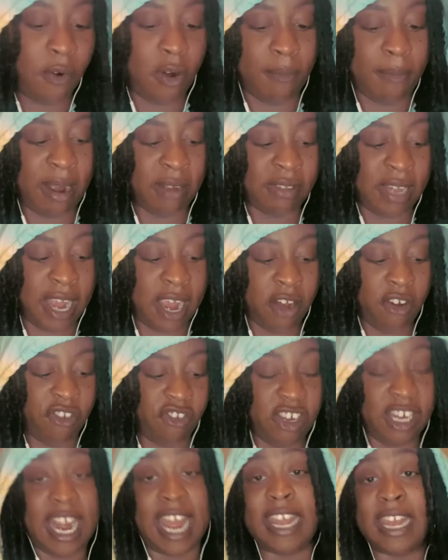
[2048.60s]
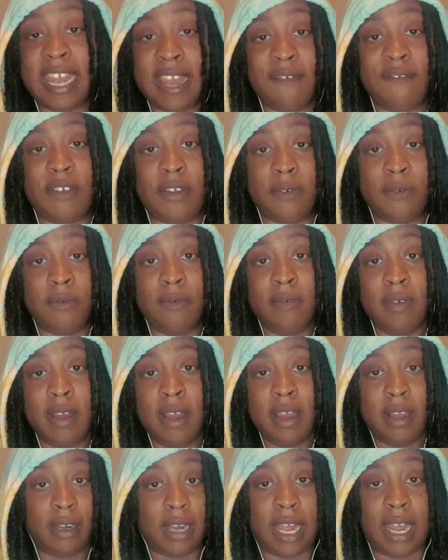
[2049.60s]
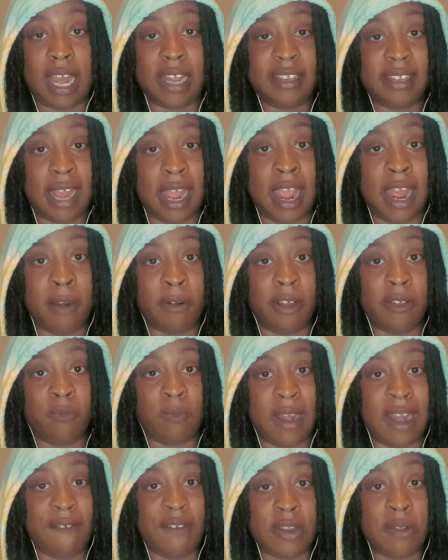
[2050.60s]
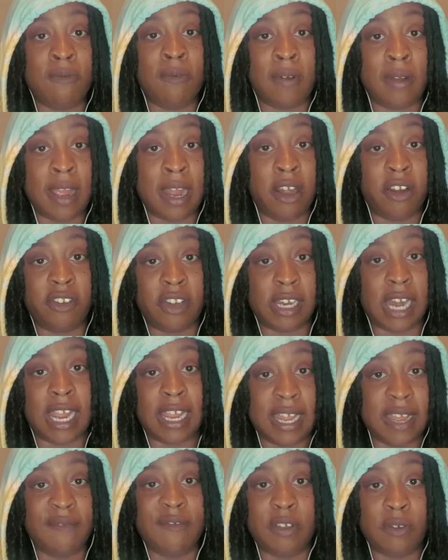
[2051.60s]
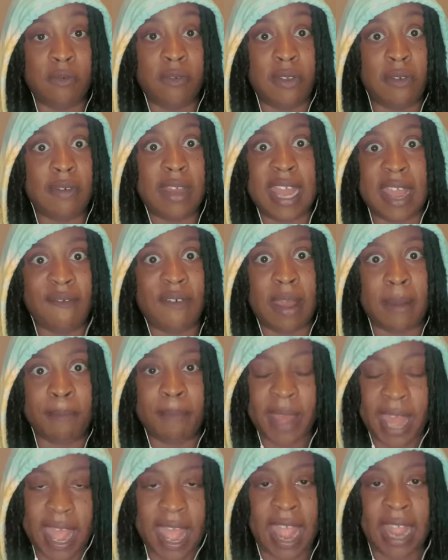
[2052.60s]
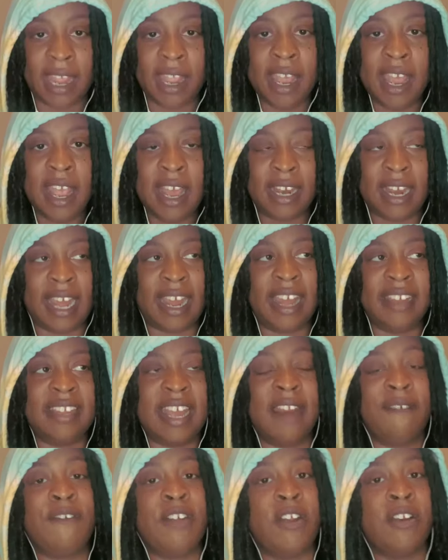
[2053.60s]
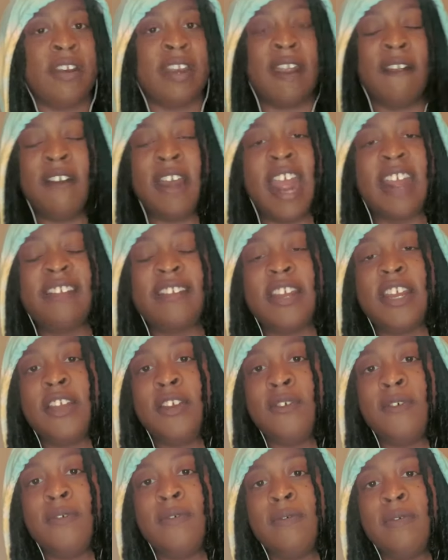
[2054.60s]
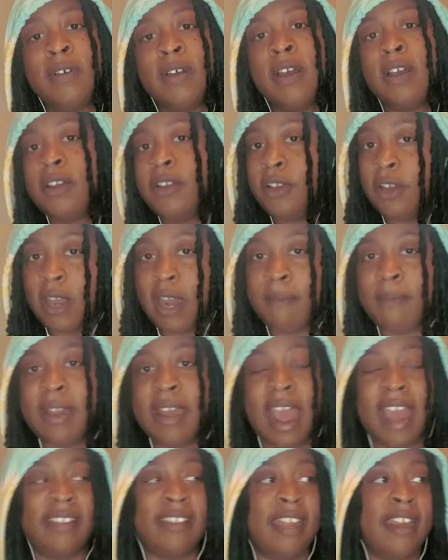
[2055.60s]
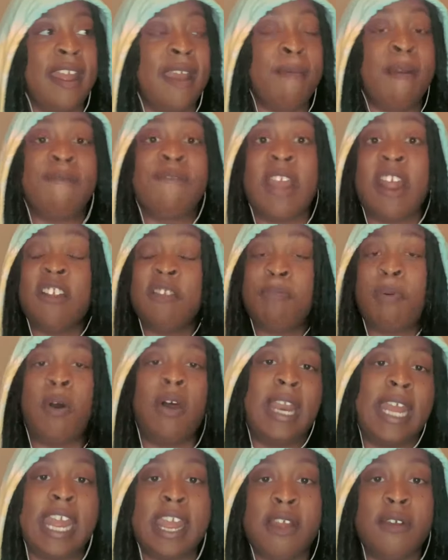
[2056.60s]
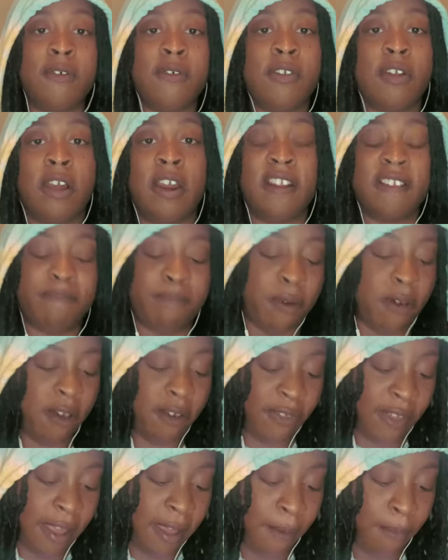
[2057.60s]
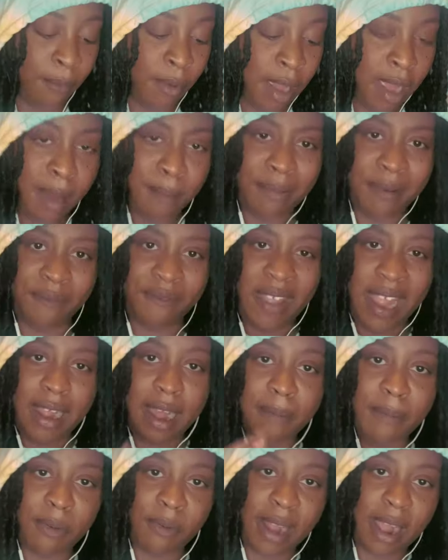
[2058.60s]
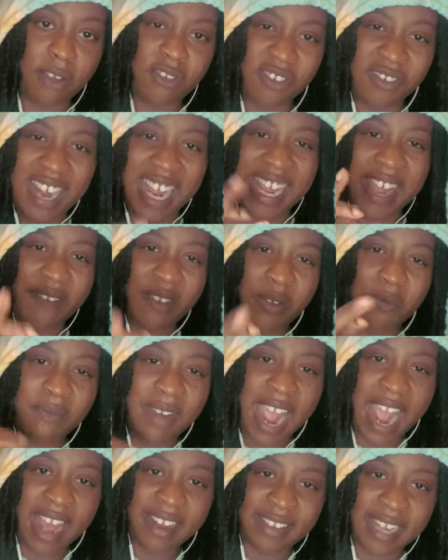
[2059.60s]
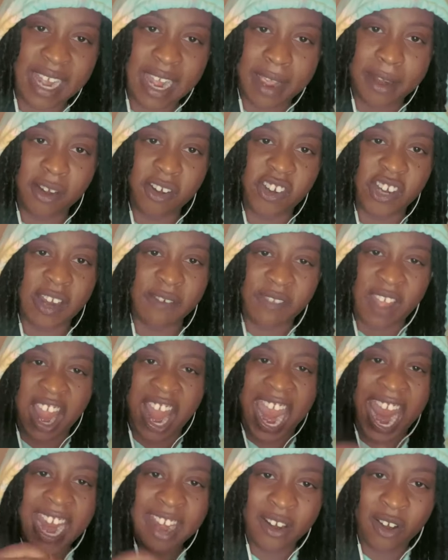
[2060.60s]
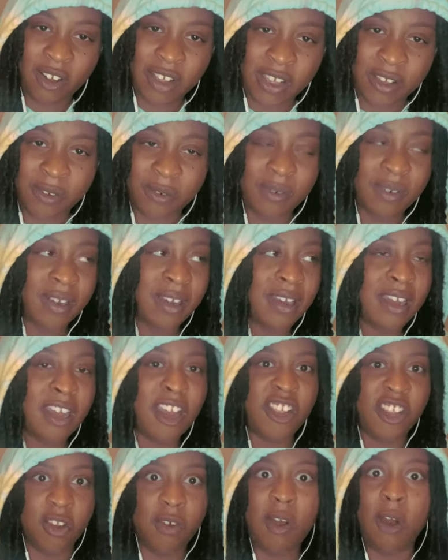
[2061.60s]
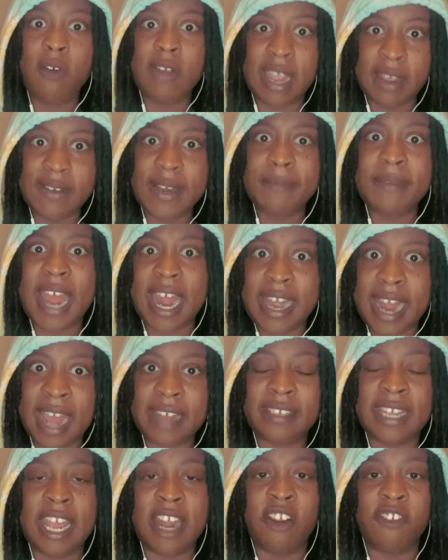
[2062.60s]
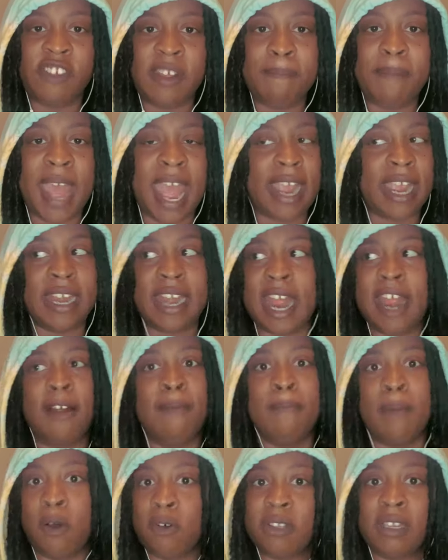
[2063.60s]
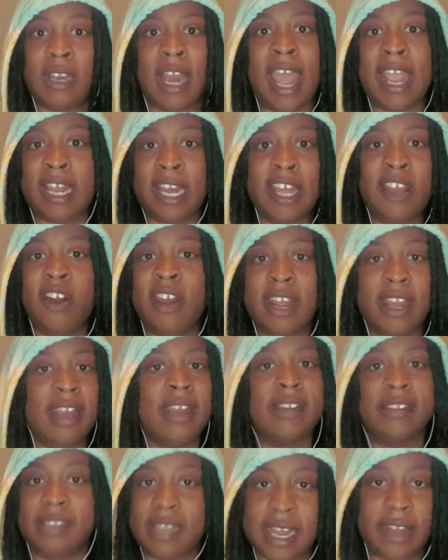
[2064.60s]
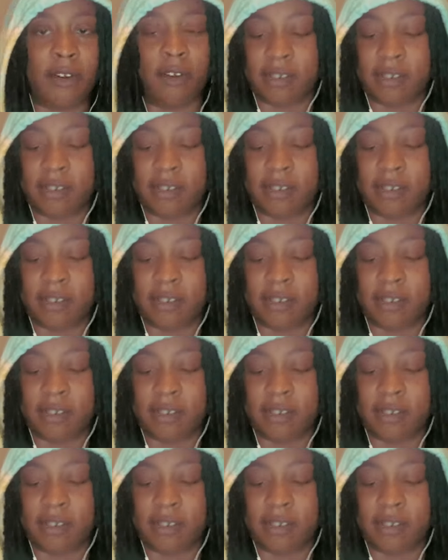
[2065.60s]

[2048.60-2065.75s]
about the energy they give you. Like I said, because whatever energy they give you, you give it back. Like I said, if they're nice to you, you're going to be nice to them. If they're spoiling you, you're going to spoil them. But if they come around you and they give you nasty energy, if they're hating on you, you're going to give them that nasty energy back, and they're most likely going to get sick or